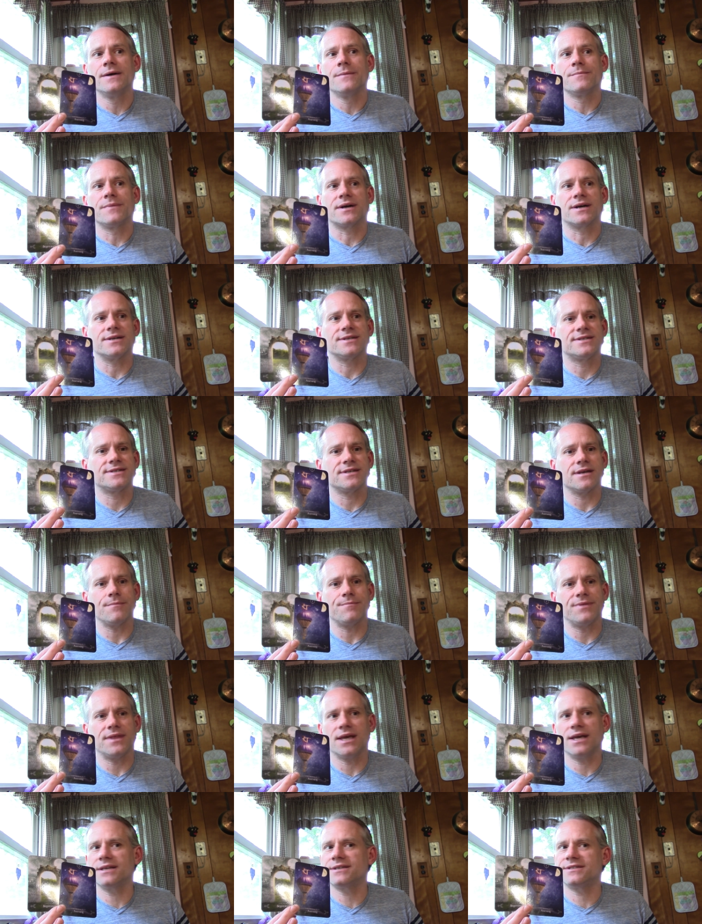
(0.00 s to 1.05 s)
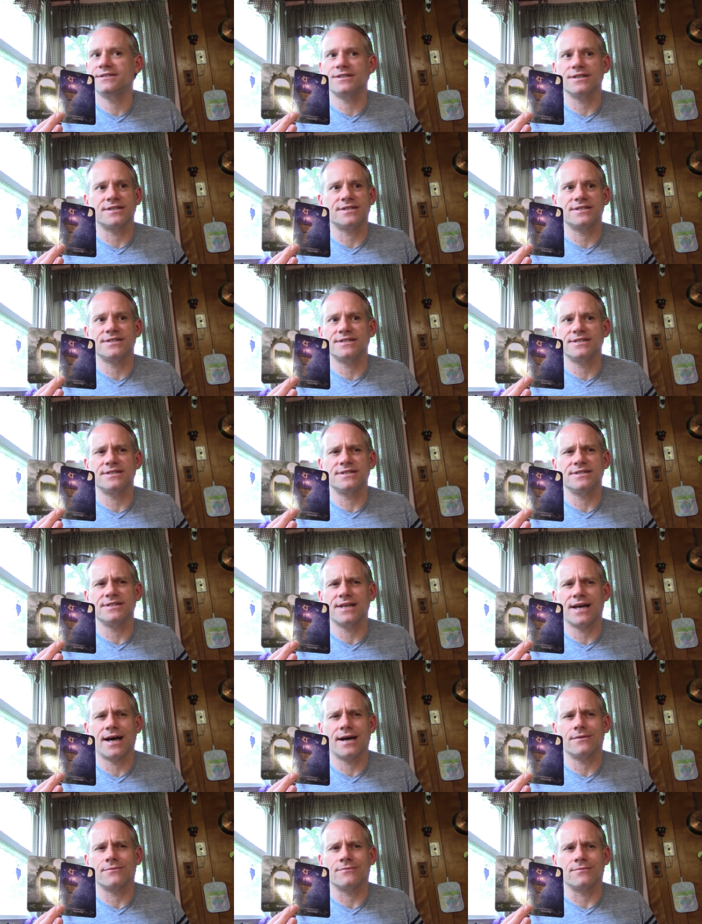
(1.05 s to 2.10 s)
because something is just
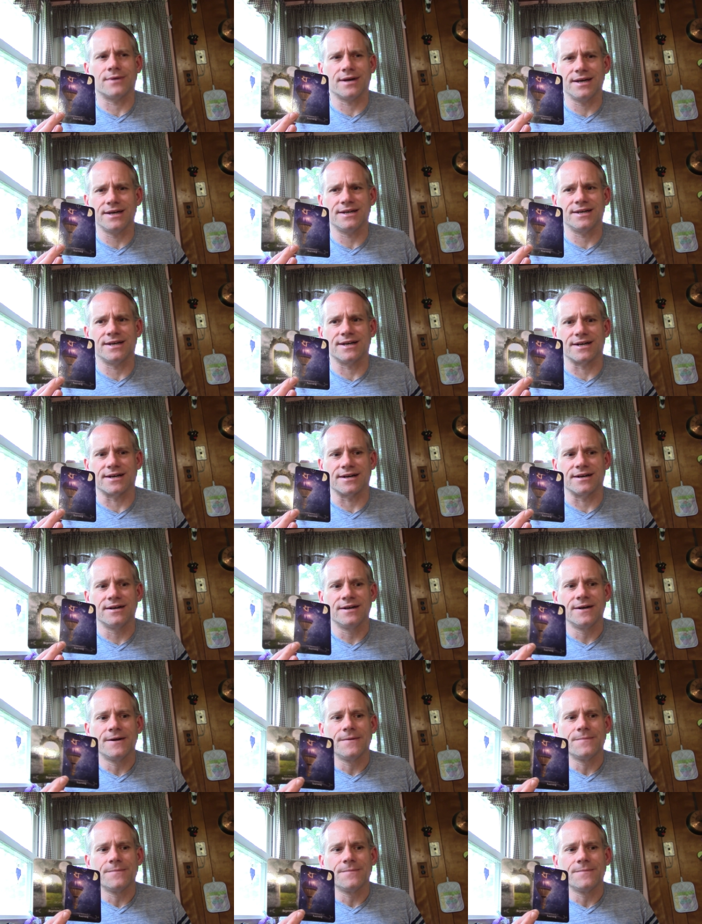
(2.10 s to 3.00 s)
not right here.